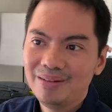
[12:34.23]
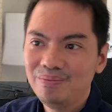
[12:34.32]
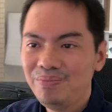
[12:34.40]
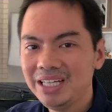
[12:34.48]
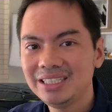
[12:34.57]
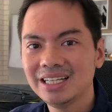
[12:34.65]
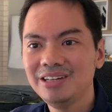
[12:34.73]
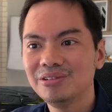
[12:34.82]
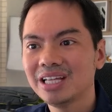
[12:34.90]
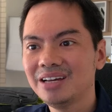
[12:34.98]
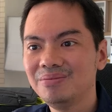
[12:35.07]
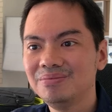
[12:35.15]
Basically, what
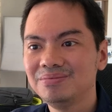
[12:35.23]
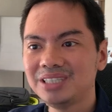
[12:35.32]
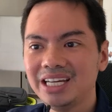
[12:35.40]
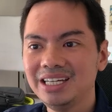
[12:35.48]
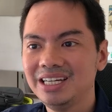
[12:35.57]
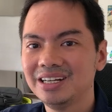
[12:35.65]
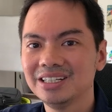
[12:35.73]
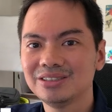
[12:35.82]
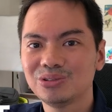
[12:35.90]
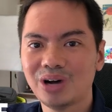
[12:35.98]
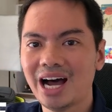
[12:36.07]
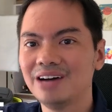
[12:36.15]
I'm saying here is
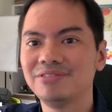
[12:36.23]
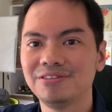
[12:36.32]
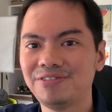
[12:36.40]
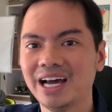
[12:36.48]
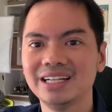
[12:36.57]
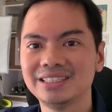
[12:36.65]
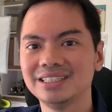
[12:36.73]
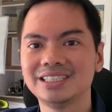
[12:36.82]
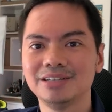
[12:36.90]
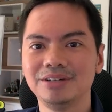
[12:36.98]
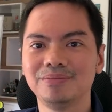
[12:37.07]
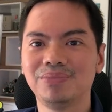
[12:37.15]
to have a file
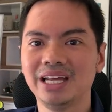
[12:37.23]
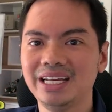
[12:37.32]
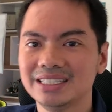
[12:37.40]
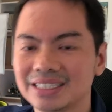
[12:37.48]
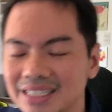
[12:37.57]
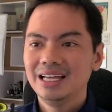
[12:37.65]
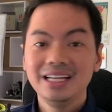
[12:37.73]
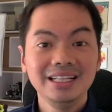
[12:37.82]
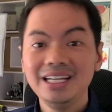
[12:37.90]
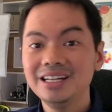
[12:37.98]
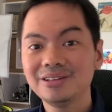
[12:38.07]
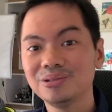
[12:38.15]
system in place.
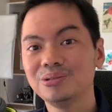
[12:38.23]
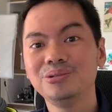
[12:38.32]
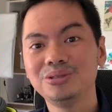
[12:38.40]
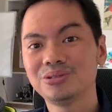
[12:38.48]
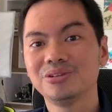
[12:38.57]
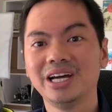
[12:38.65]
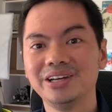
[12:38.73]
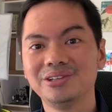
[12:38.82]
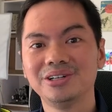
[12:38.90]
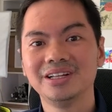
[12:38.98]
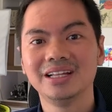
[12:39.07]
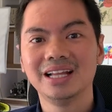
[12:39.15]
Hindi na to uso
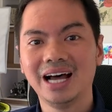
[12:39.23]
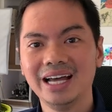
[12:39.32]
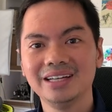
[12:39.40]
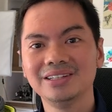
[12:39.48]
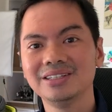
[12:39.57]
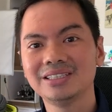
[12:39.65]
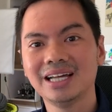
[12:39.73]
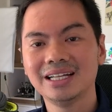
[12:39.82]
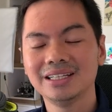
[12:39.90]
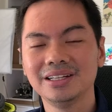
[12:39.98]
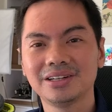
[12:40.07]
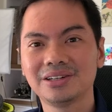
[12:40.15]
ngayon. I
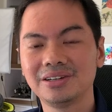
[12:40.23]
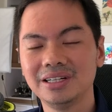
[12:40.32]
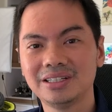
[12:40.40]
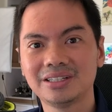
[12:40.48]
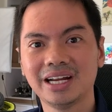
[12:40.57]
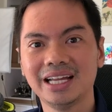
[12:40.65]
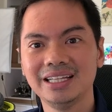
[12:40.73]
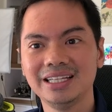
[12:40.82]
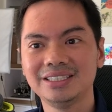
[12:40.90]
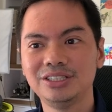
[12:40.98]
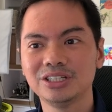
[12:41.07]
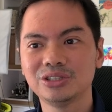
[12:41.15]
understand that the current trend
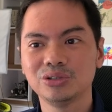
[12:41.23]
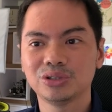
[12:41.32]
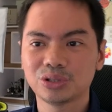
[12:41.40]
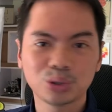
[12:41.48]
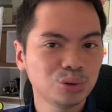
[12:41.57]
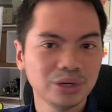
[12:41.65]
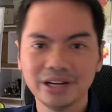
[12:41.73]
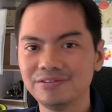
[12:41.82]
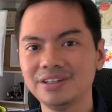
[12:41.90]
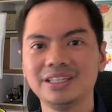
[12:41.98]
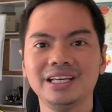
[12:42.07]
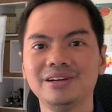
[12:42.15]
is just to throw
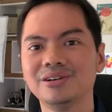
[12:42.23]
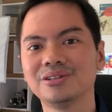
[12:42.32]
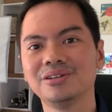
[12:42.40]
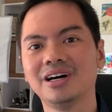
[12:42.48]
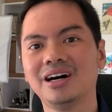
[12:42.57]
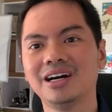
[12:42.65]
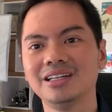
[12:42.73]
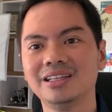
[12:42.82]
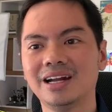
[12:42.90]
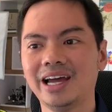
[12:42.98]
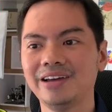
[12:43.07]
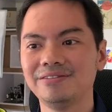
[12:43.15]
everything onto the hard
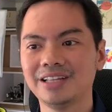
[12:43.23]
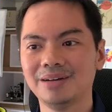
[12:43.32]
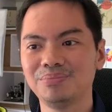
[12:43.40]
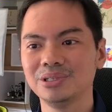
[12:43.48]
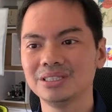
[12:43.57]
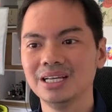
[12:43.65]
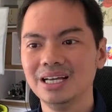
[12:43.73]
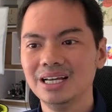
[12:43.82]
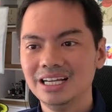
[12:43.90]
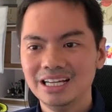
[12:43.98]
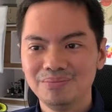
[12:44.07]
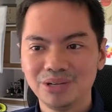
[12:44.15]
drive, tapos
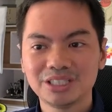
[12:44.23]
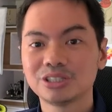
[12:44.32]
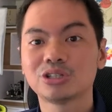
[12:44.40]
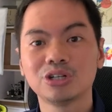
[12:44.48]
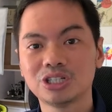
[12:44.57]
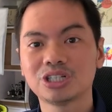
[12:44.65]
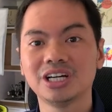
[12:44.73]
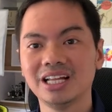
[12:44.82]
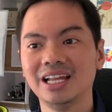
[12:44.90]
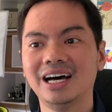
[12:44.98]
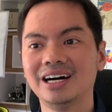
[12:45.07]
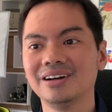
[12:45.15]
magsa-search ka na
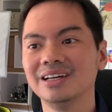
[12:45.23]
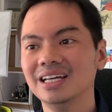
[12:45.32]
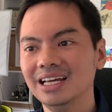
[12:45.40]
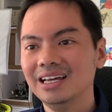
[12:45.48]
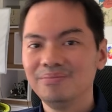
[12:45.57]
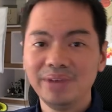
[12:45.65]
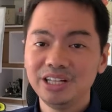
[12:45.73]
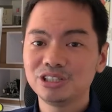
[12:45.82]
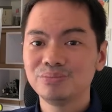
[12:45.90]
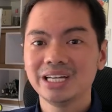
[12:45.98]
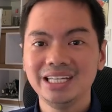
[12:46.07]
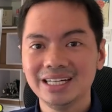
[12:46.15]
lang. Medyo
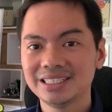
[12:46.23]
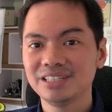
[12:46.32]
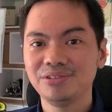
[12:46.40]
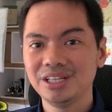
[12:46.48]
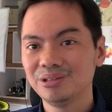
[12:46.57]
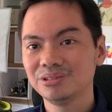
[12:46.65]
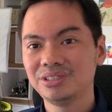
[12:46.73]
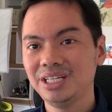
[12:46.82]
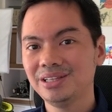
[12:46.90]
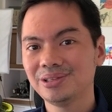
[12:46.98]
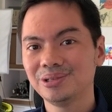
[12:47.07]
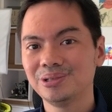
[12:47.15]
mahina si Windows
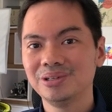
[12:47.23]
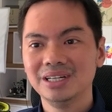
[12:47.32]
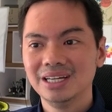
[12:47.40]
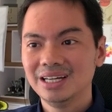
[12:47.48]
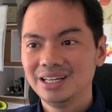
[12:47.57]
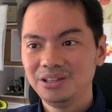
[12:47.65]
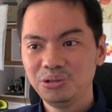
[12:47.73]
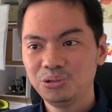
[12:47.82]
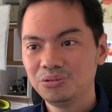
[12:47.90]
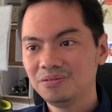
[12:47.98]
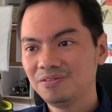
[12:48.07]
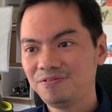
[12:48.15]
dito.
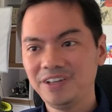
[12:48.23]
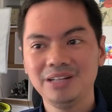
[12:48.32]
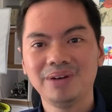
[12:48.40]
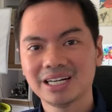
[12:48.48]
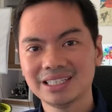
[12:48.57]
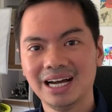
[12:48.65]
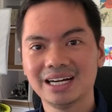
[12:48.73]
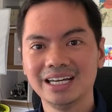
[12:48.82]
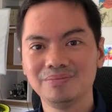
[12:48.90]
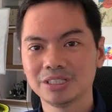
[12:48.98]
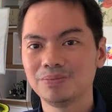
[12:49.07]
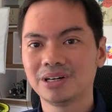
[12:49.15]
Yung feedback sa akin,
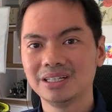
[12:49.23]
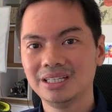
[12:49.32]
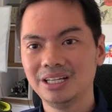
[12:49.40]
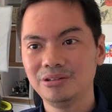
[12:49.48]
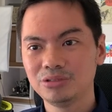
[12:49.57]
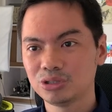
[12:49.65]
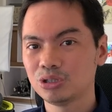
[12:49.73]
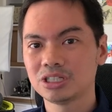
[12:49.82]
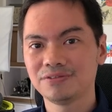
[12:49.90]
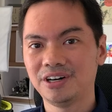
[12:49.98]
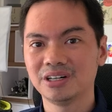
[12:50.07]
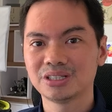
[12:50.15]
mas maganda yung
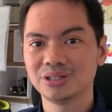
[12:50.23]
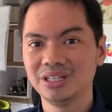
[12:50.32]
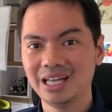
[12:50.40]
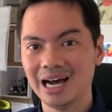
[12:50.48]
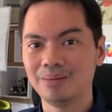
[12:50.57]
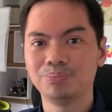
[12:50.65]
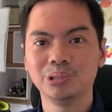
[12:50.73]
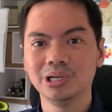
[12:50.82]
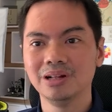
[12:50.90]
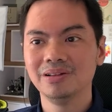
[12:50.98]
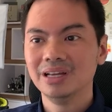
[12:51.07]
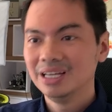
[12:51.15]
search function ni
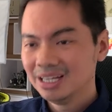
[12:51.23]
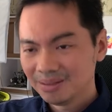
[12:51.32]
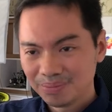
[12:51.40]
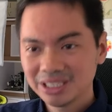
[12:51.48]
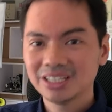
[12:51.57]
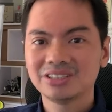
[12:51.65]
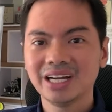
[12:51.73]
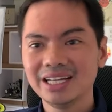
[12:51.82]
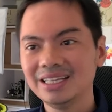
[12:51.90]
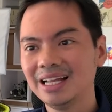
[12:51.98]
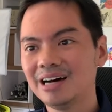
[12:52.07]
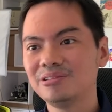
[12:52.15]
Apple. But the
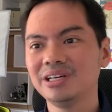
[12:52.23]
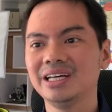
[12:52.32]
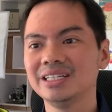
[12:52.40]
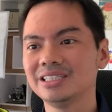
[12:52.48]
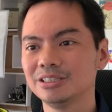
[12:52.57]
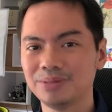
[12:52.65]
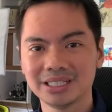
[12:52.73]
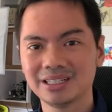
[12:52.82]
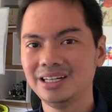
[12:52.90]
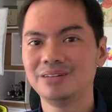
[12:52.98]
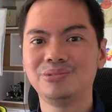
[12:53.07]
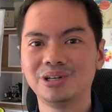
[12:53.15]
trend now is,
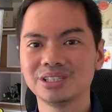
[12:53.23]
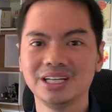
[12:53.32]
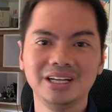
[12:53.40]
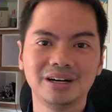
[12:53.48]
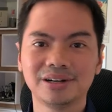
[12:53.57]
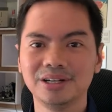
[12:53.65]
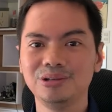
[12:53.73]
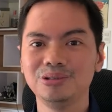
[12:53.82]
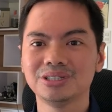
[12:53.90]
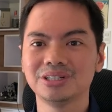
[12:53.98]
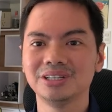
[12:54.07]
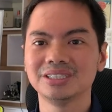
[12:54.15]
especially among the younger
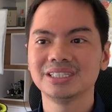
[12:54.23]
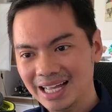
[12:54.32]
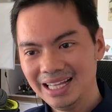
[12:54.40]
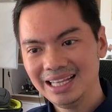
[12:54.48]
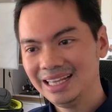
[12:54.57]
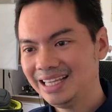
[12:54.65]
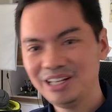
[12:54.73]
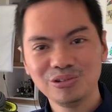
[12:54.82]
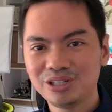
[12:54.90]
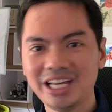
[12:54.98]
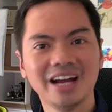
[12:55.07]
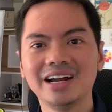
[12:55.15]
users, they don't
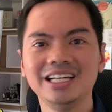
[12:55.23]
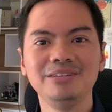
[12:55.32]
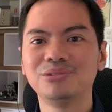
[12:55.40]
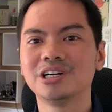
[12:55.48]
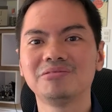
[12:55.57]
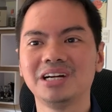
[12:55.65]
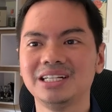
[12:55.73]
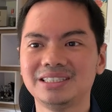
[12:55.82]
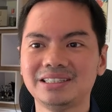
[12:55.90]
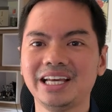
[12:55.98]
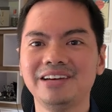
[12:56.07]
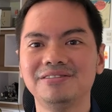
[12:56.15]
care anymore where it's
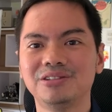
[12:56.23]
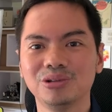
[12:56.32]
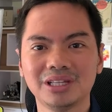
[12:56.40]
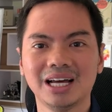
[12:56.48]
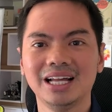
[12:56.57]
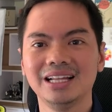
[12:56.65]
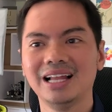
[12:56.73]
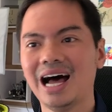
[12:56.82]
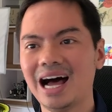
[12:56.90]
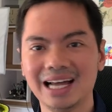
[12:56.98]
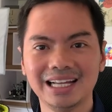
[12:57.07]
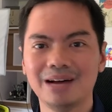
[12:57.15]
saved. Total,
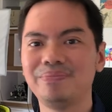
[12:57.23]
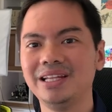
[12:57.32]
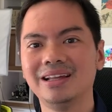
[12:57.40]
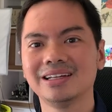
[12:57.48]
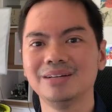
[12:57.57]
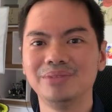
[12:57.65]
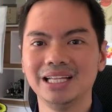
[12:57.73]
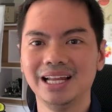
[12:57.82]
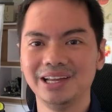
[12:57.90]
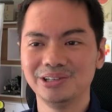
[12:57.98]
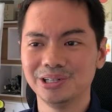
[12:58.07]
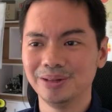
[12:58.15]
hahanapin lang naman nila
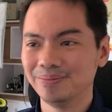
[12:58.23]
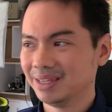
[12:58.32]
yon.